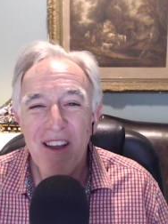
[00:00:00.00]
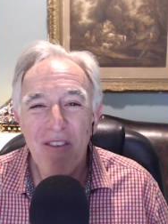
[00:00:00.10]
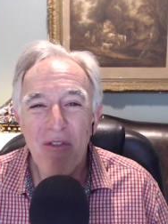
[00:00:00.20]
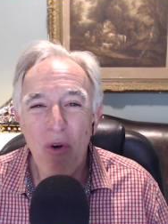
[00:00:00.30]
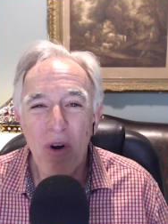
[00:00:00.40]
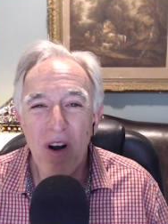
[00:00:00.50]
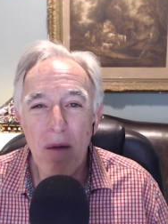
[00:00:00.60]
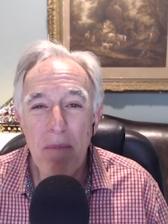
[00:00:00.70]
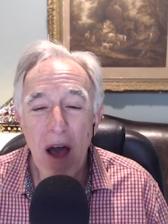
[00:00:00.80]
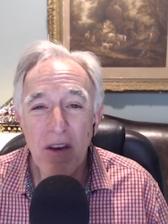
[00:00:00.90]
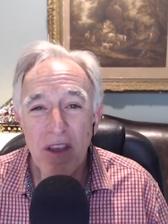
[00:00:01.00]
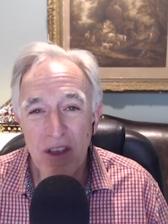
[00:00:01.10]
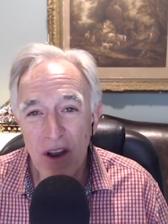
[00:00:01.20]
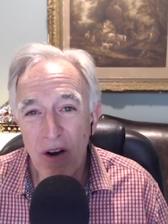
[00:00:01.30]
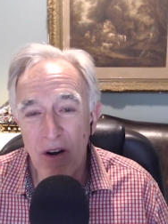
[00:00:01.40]
for about a
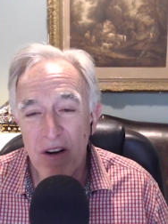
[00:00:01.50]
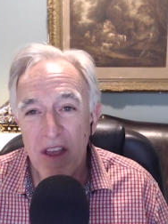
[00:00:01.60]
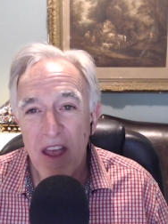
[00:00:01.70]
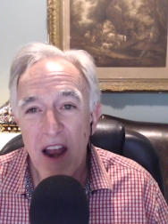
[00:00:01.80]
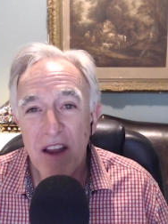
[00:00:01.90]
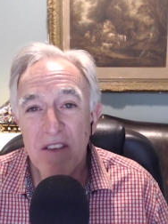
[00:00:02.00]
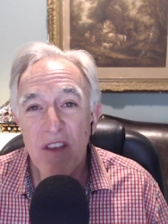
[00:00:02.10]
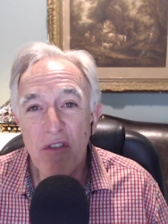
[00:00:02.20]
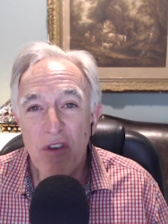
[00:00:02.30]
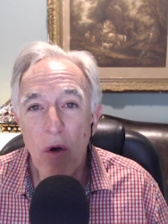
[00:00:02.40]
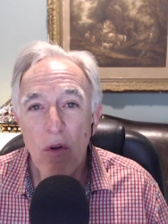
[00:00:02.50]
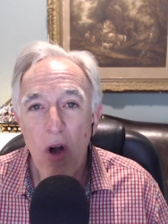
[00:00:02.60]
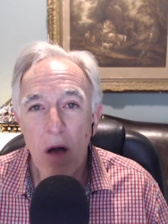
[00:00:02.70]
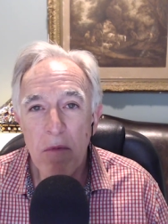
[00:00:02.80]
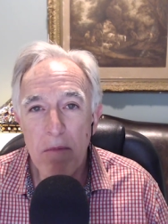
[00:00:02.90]
year. And he said, "Don't
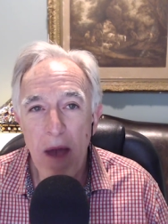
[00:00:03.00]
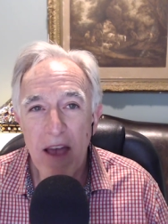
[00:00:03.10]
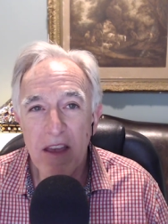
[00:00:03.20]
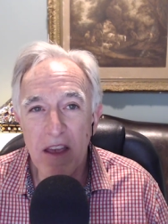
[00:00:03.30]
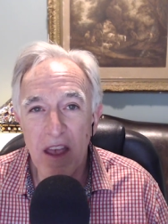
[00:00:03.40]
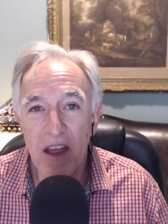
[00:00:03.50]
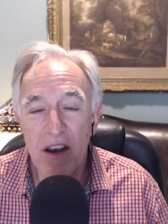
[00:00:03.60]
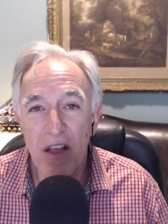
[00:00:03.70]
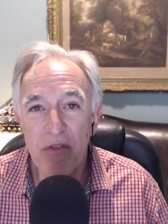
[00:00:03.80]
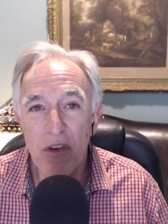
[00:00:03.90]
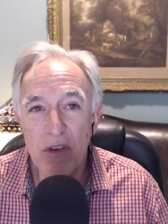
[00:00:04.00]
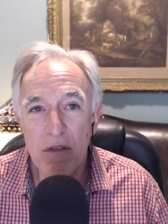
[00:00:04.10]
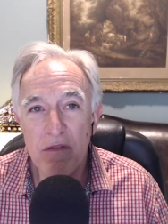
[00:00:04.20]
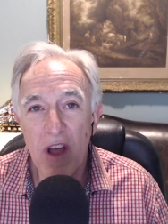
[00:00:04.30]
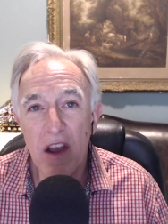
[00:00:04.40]
call me back again until
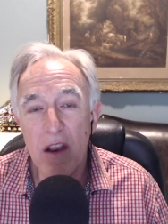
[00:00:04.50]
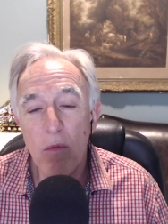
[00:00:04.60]
you've done it."